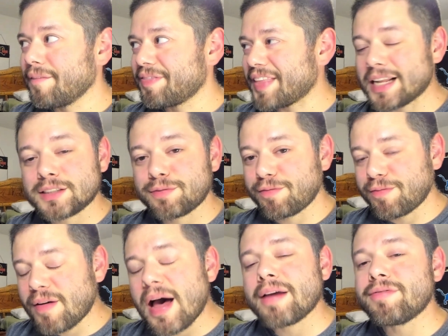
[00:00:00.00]
that's
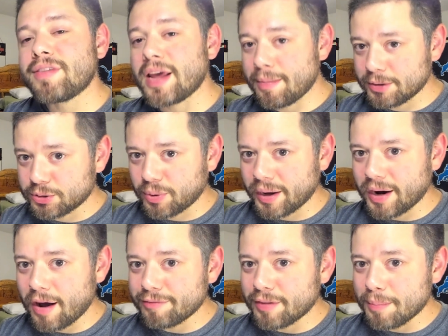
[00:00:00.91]
5 damage right
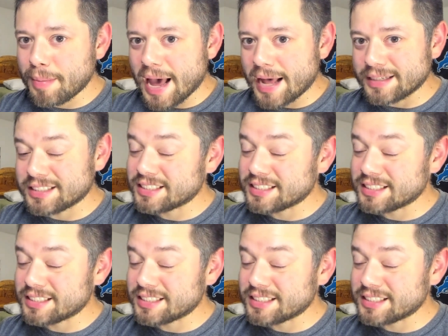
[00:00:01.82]
off the bat.